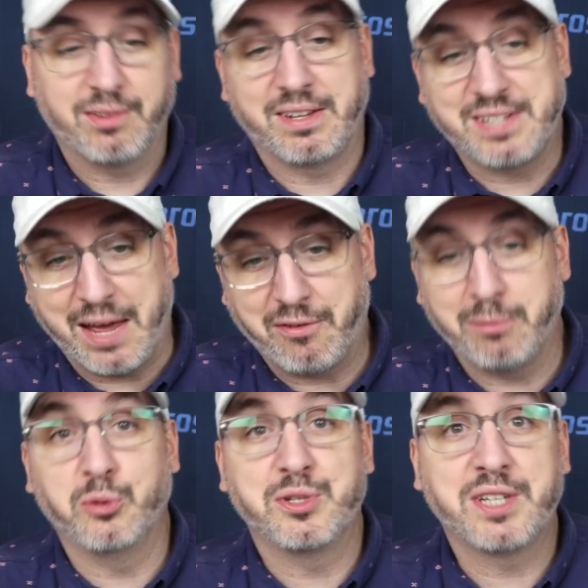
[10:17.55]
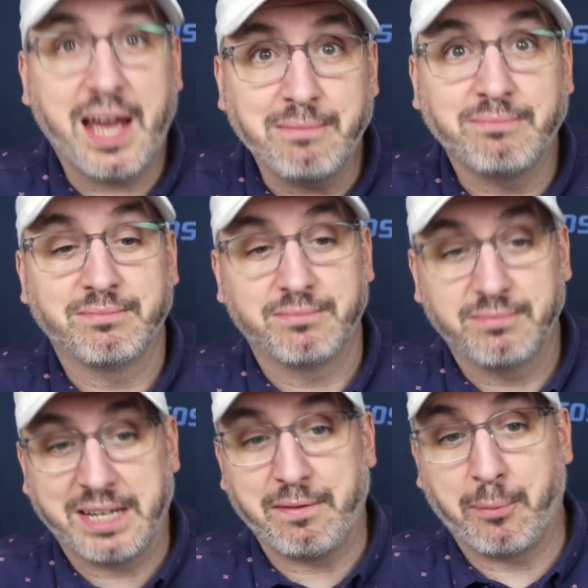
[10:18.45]
Let's have him lose a game,
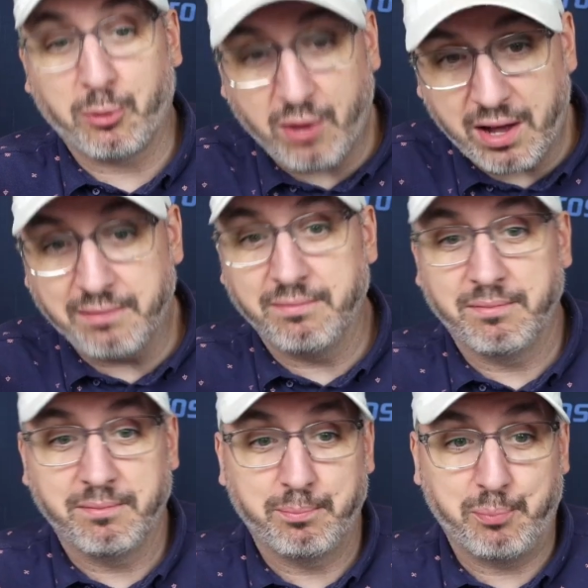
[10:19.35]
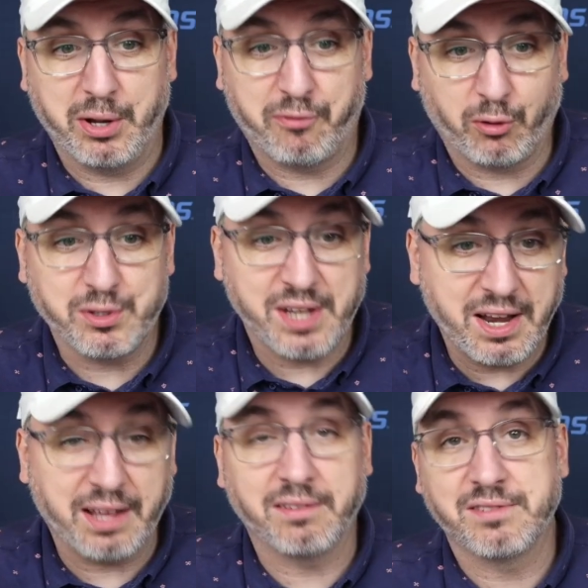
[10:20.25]
give up a run, big first
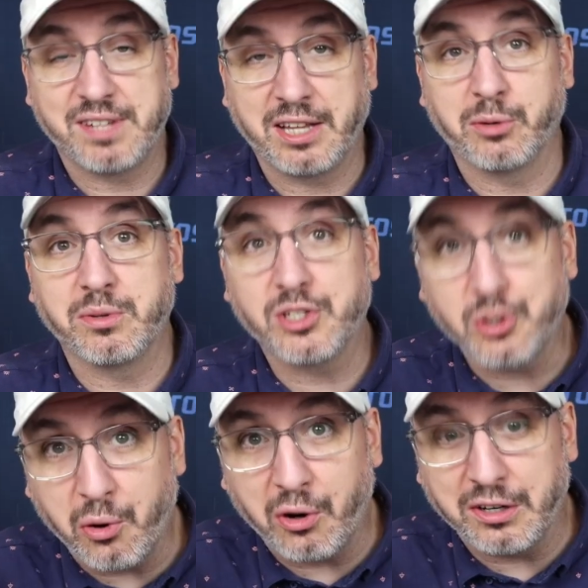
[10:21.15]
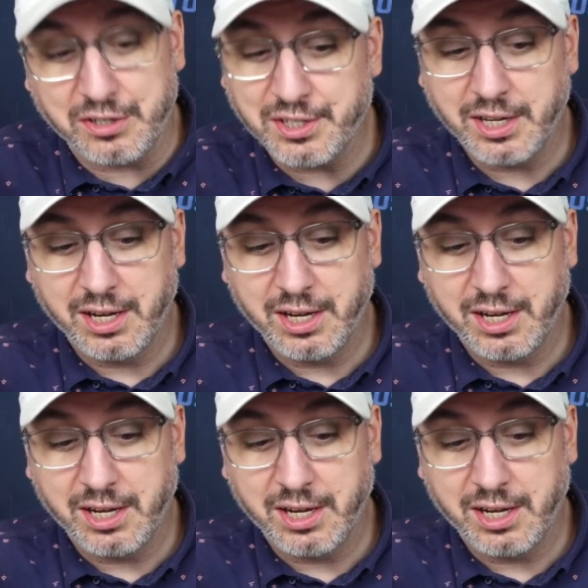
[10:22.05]
inning, St. Louis scores.